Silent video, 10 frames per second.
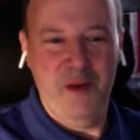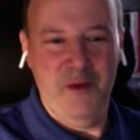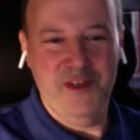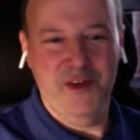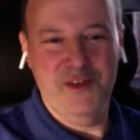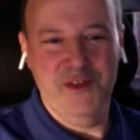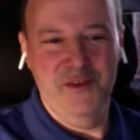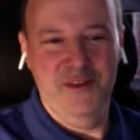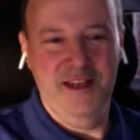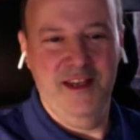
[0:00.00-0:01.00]
All right. We'll
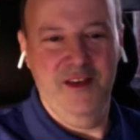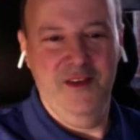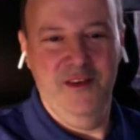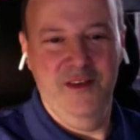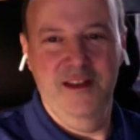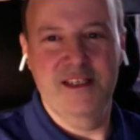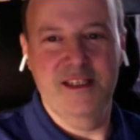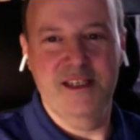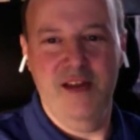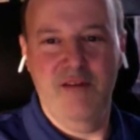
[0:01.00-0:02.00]
talk soon. Thank you.
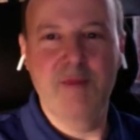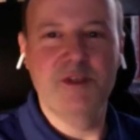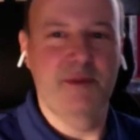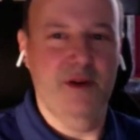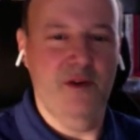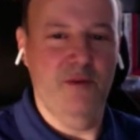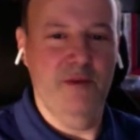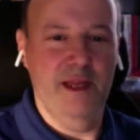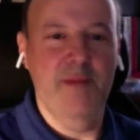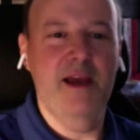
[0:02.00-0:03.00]
This is Rob
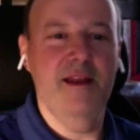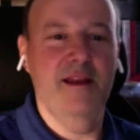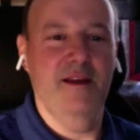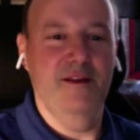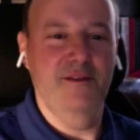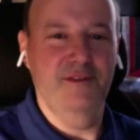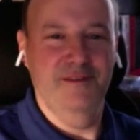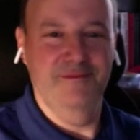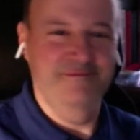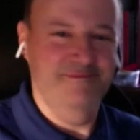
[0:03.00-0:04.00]
Shapiro from In the Mind
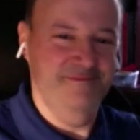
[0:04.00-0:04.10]
Of.